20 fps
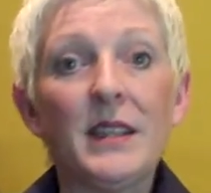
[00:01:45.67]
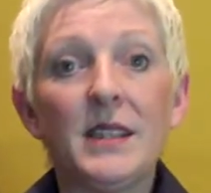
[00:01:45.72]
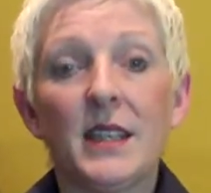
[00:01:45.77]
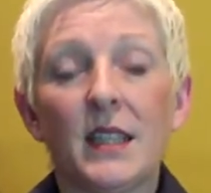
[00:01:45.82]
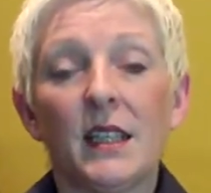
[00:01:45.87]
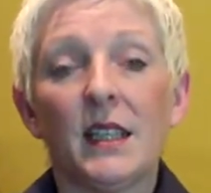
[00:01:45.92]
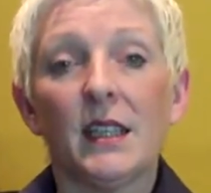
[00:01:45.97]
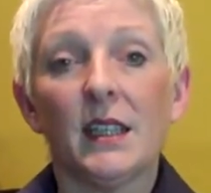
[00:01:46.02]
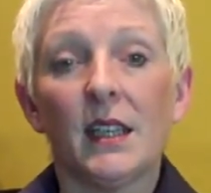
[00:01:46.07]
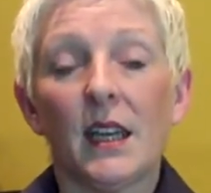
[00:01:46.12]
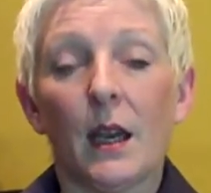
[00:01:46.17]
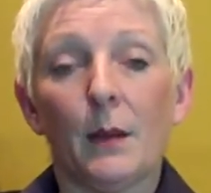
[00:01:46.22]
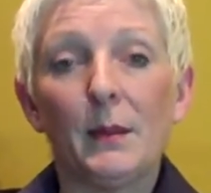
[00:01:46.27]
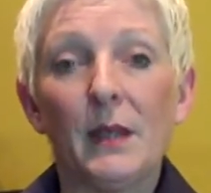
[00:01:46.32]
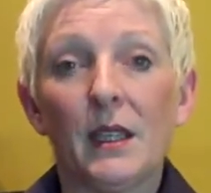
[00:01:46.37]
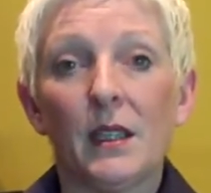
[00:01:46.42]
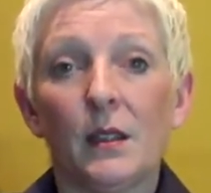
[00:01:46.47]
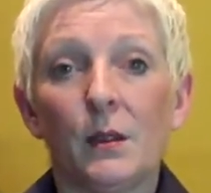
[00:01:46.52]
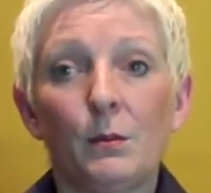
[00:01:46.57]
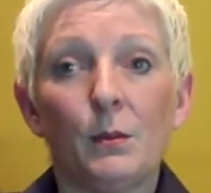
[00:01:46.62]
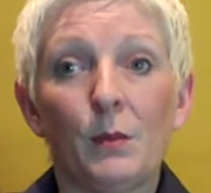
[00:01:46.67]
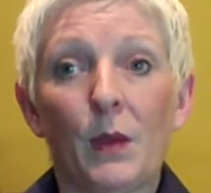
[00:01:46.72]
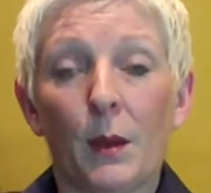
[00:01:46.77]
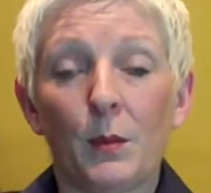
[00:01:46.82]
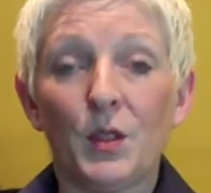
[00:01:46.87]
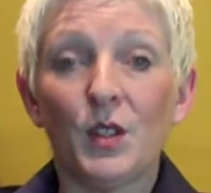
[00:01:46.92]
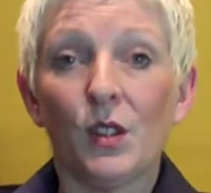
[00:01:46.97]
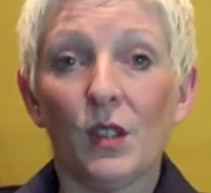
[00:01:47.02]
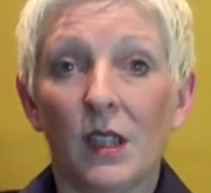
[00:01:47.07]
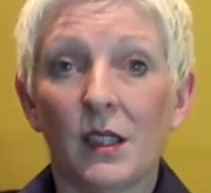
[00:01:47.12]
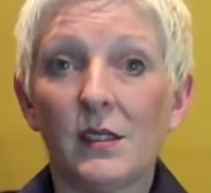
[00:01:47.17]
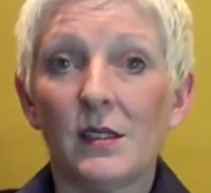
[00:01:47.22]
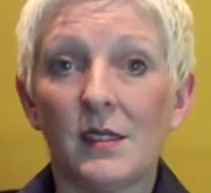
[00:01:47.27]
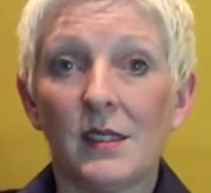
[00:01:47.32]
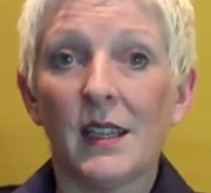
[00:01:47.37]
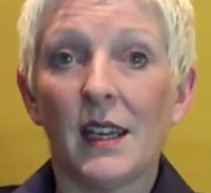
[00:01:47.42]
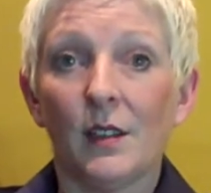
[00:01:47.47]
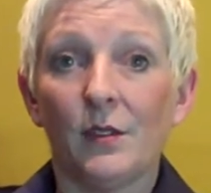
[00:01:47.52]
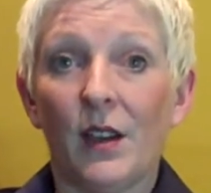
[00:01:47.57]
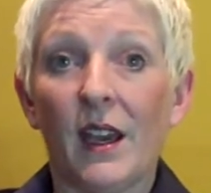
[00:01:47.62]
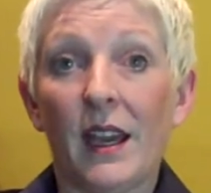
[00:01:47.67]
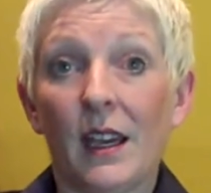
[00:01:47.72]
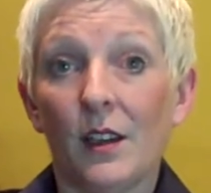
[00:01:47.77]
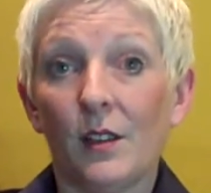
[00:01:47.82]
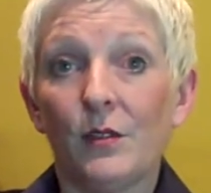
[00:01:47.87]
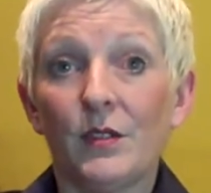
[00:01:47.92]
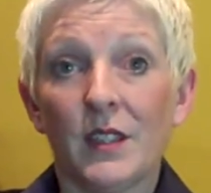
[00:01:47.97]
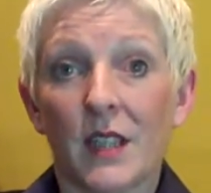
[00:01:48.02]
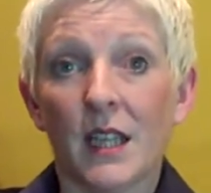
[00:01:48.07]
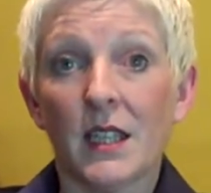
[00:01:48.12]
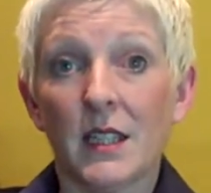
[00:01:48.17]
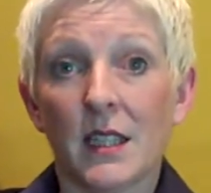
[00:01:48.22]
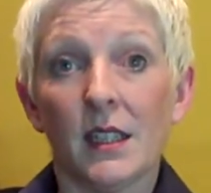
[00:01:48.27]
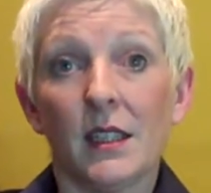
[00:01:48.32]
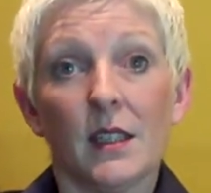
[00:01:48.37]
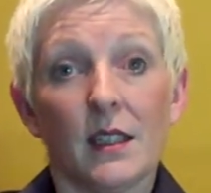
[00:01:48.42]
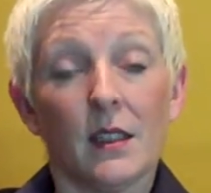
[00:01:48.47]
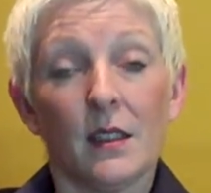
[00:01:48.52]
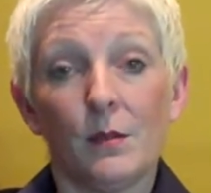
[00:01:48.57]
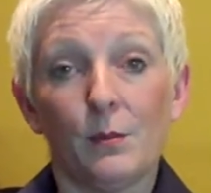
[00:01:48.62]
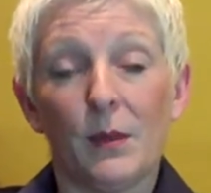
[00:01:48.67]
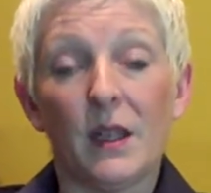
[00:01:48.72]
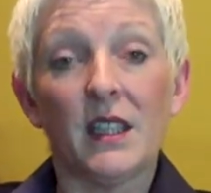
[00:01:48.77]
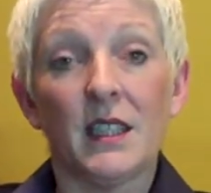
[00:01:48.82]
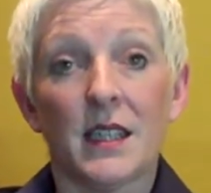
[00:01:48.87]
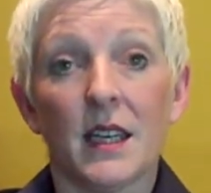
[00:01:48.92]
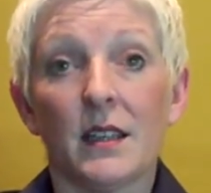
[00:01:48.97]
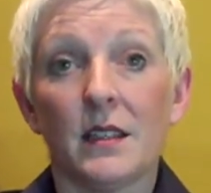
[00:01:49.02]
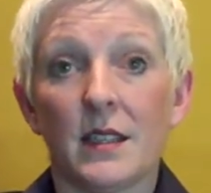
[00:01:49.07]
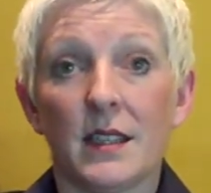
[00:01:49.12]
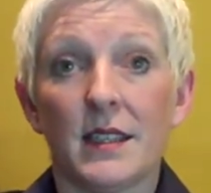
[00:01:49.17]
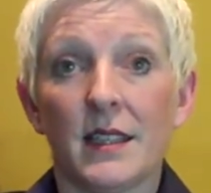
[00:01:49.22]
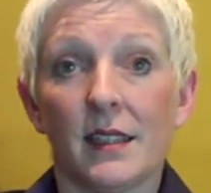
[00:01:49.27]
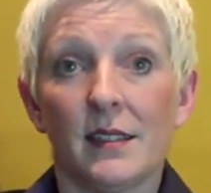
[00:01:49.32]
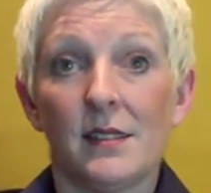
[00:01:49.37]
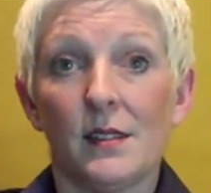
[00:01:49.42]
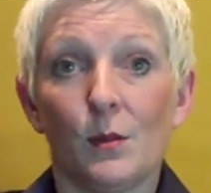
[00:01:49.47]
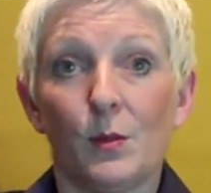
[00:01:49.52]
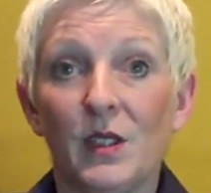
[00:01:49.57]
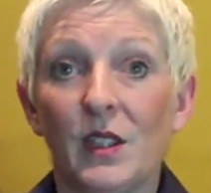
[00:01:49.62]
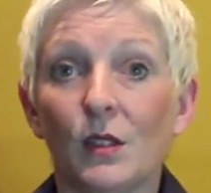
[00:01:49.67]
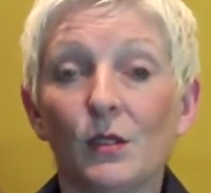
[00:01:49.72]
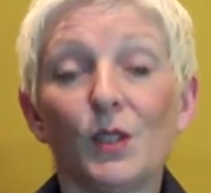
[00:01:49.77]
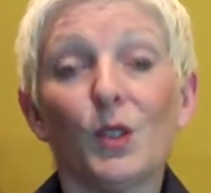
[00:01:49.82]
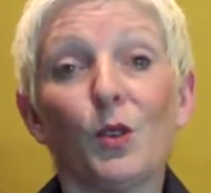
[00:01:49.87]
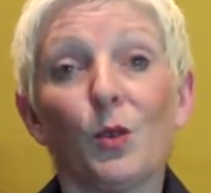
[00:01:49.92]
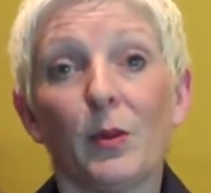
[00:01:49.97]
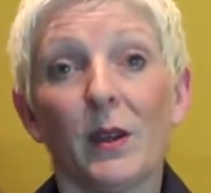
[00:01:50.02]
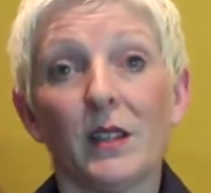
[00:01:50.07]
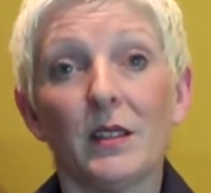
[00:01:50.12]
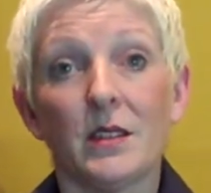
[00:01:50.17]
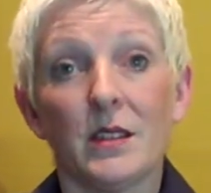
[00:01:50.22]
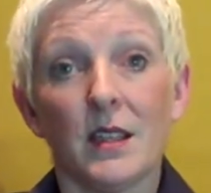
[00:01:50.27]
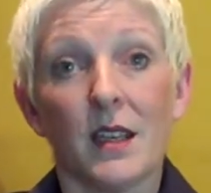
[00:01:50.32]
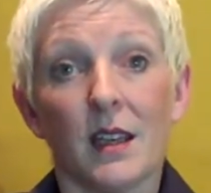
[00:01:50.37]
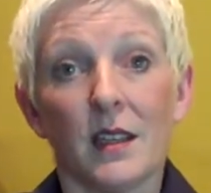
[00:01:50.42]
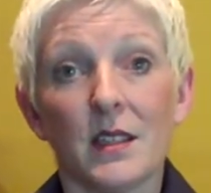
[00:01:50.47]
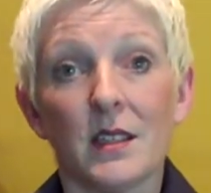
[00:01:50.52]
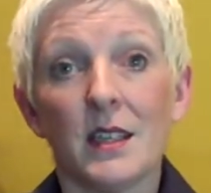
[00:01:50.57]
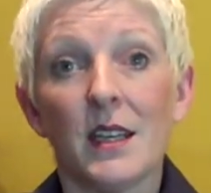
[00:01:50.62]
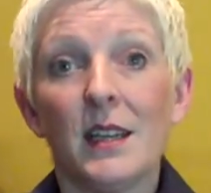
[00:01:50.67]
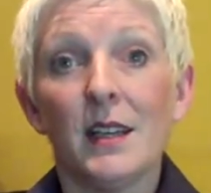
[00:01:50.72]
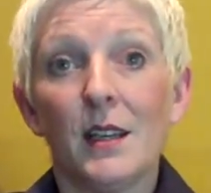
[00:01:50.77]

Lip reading: basically, I mean, I'm sure lots of staff have data and many data sets that we don't know about as yet.